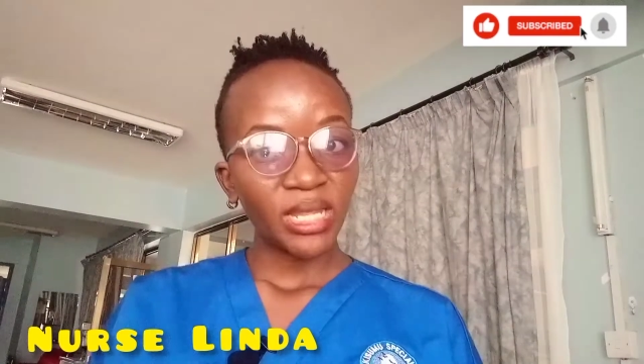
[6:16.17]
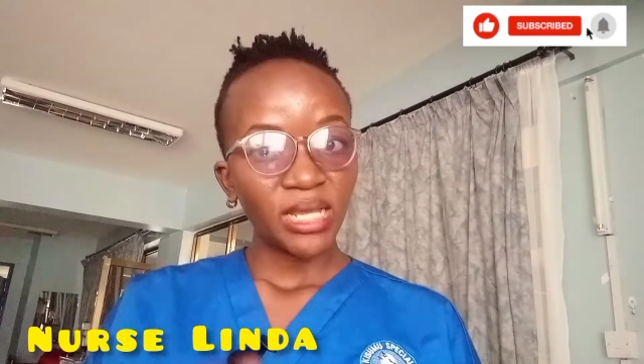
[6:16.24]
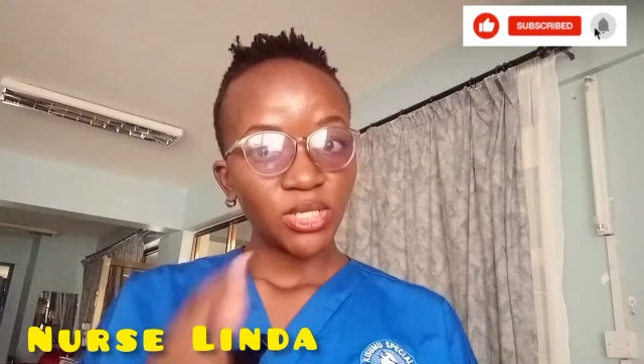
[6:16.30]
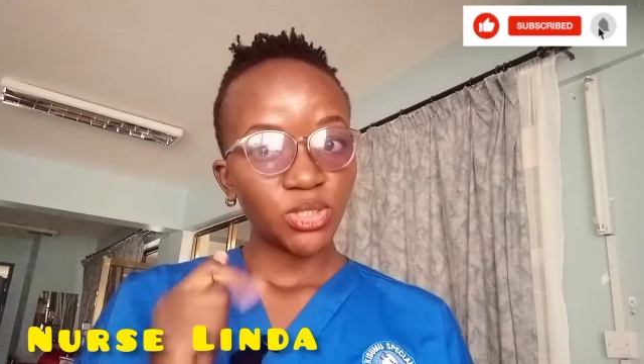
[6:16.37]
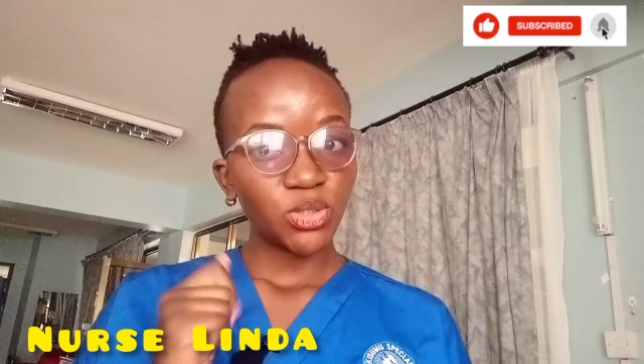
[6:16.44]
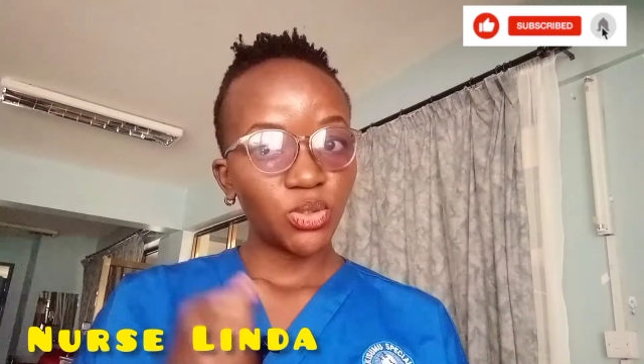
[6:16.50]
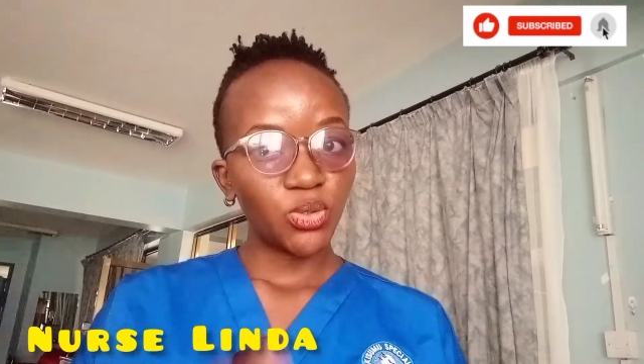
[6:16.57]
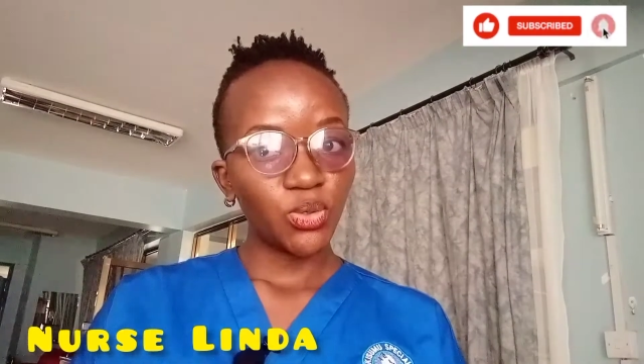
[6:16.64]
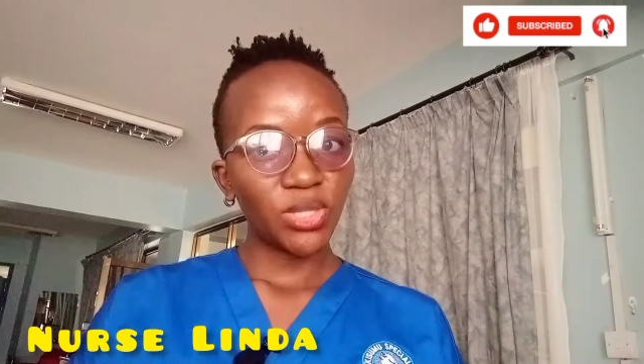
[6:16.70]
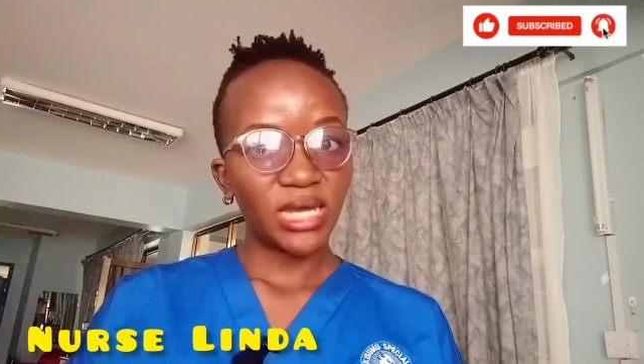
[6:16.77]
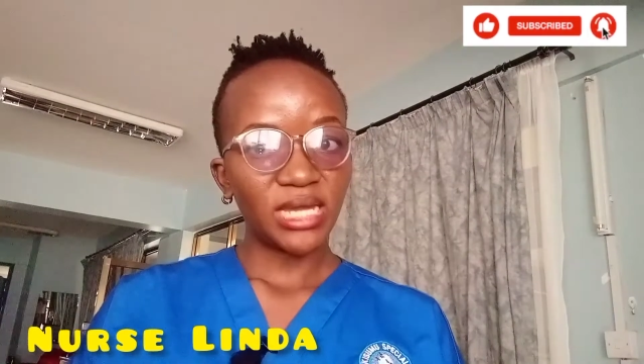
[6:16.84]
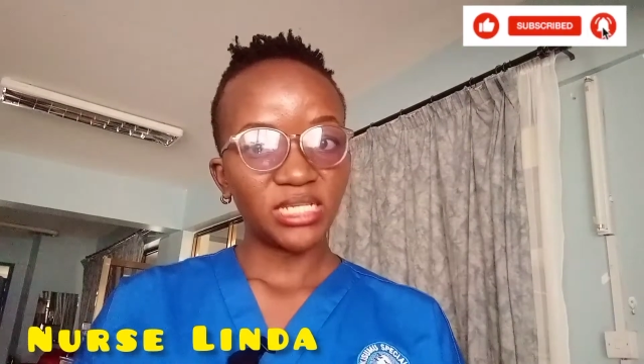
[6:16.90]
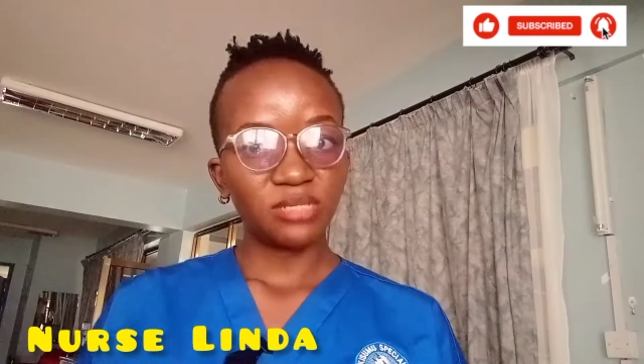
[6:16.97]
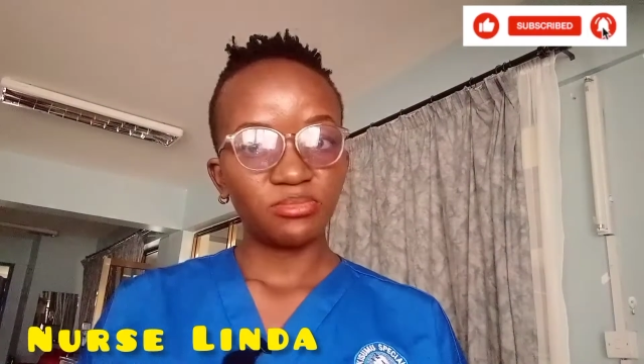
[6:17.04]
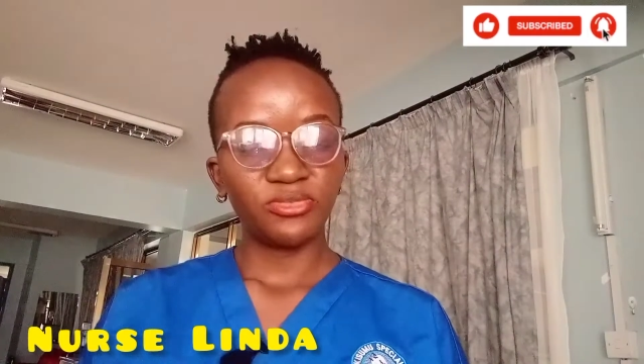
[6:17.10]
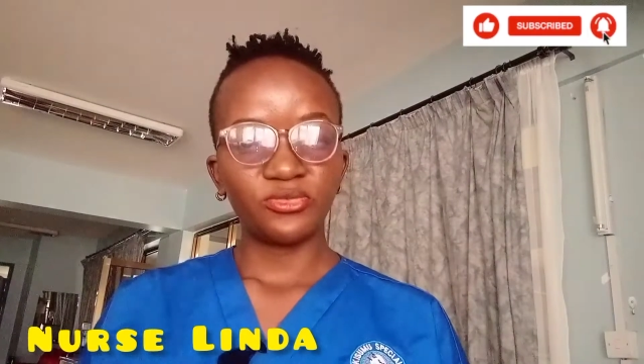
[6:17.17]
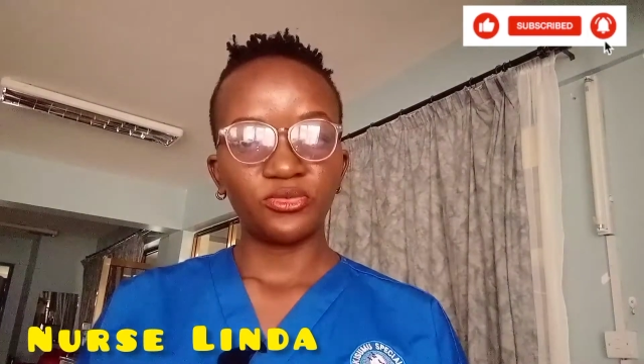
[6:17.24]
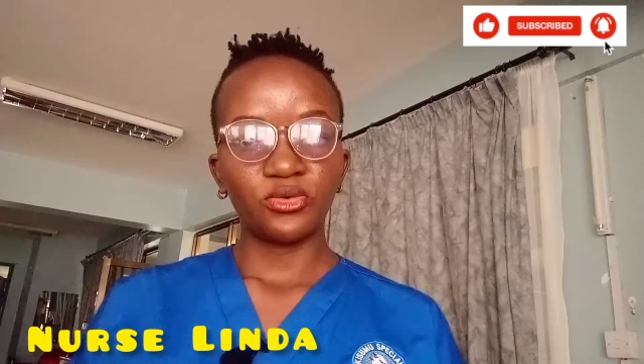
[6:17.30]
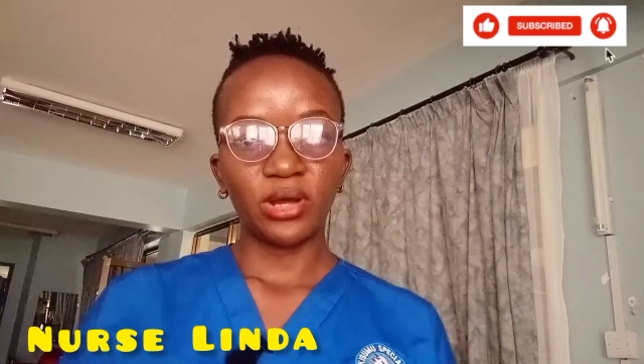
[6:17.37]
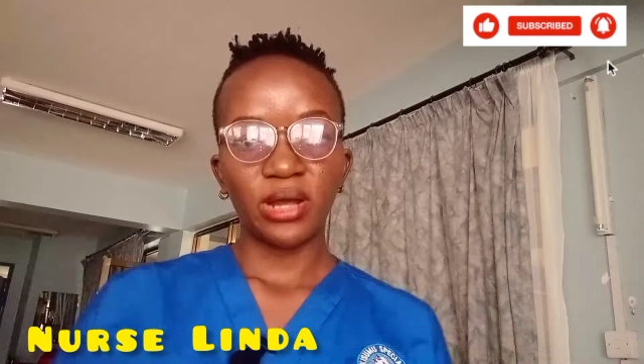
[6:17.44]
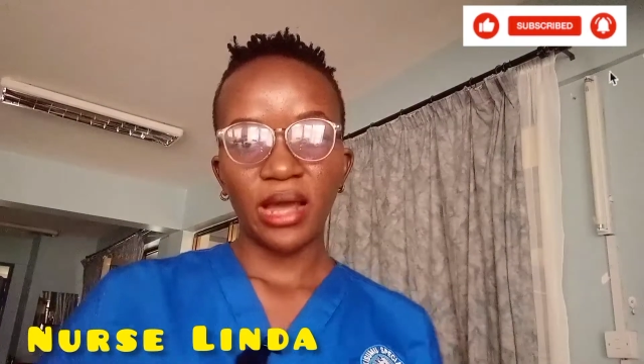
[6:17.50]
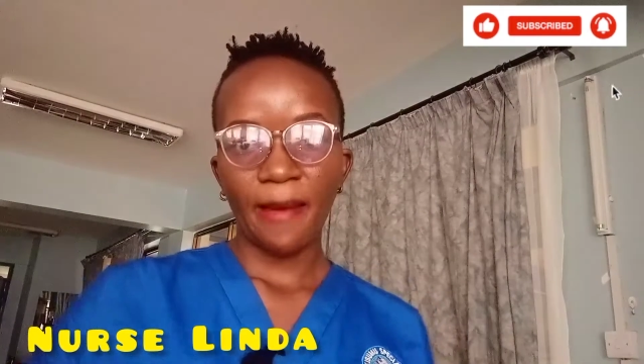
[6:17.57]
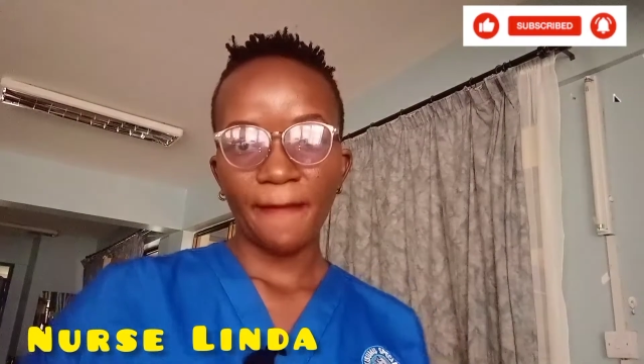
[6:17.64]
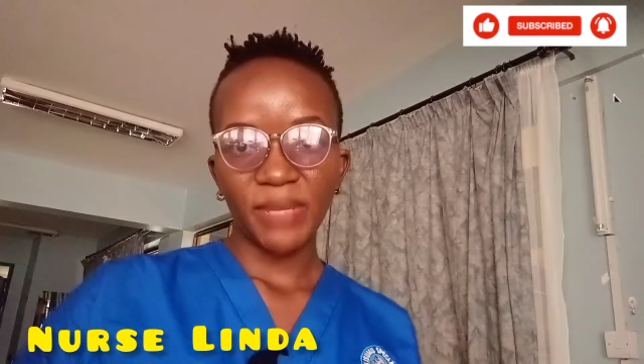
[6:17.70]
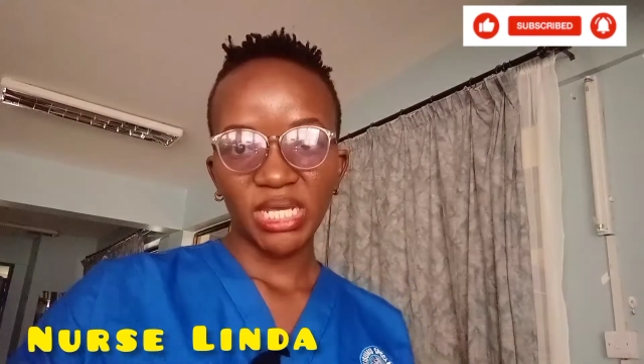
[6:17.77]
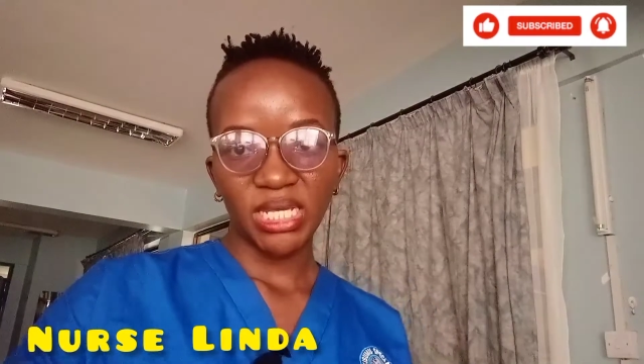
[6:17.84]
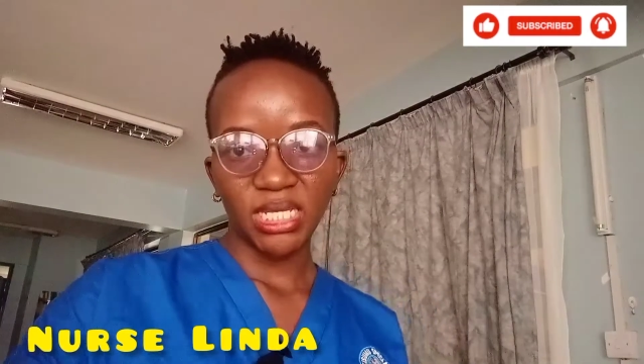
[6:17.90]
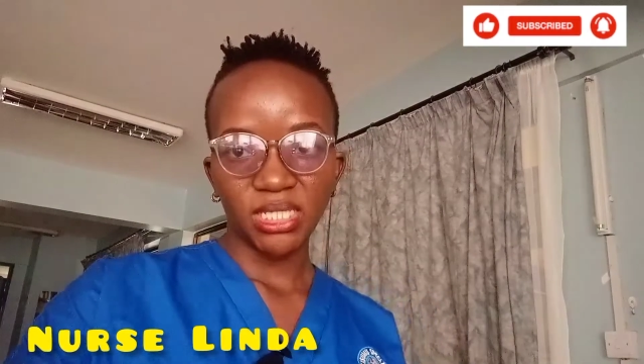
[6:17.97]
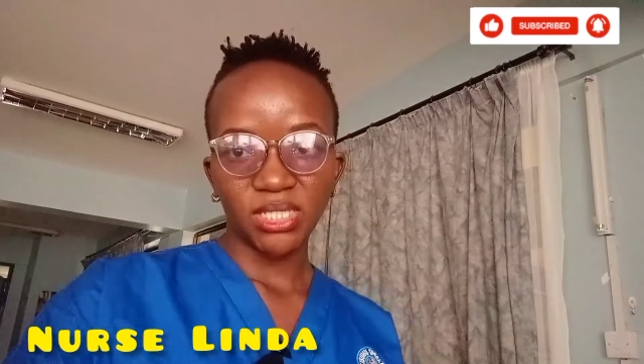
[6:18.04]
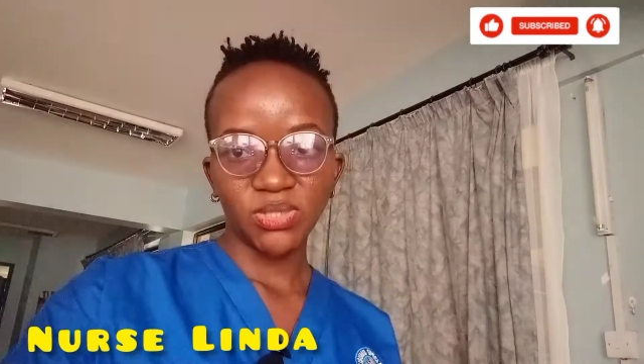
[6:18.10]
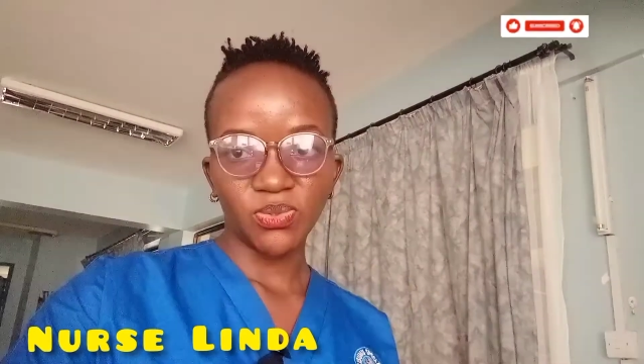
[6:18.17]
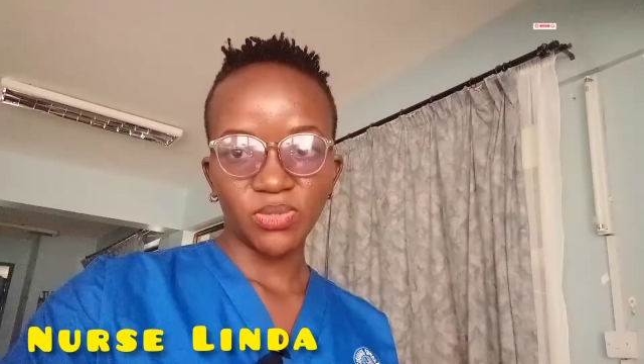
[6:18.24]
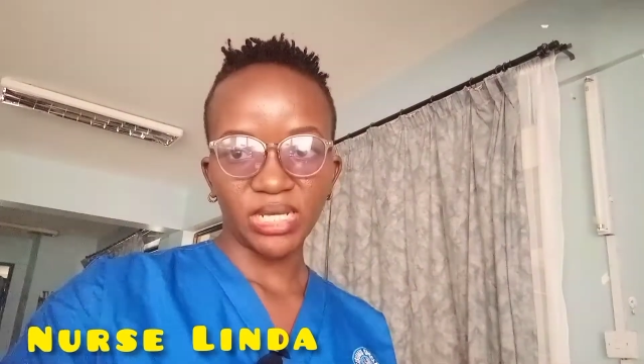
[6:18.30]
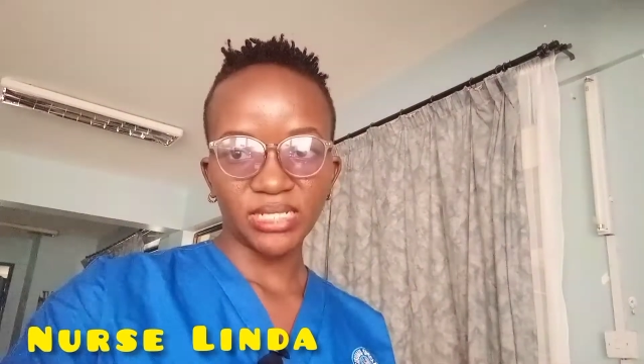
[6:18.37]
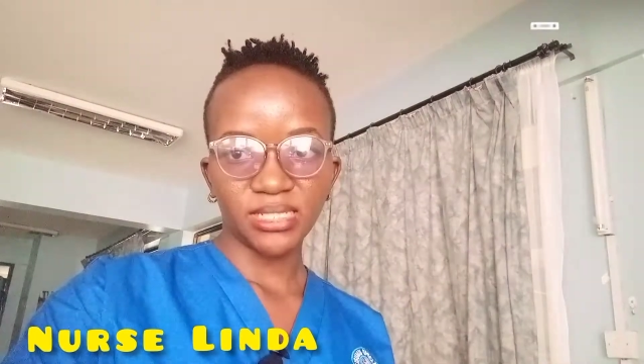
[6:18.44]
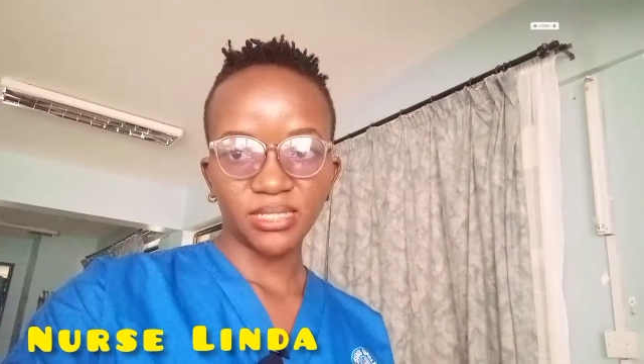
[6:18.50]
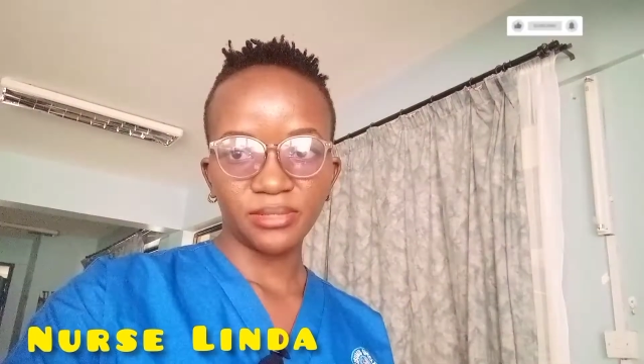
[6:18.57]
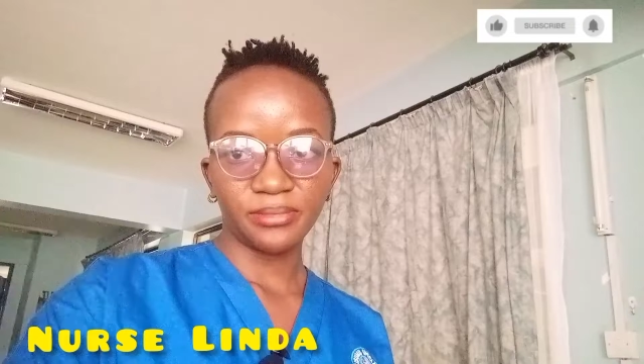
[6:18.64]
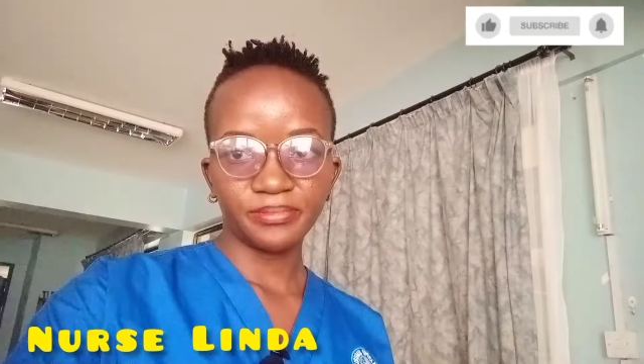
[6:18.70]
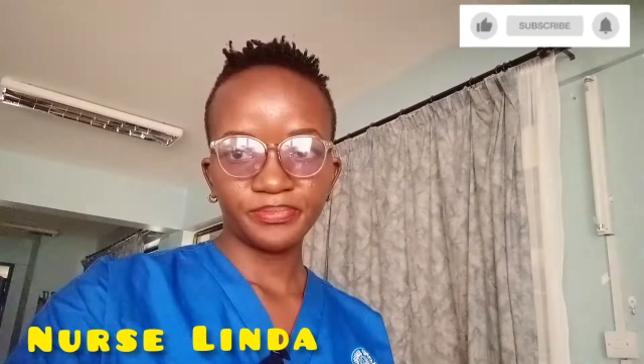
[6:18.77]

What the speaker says: so know that before coming into nursing.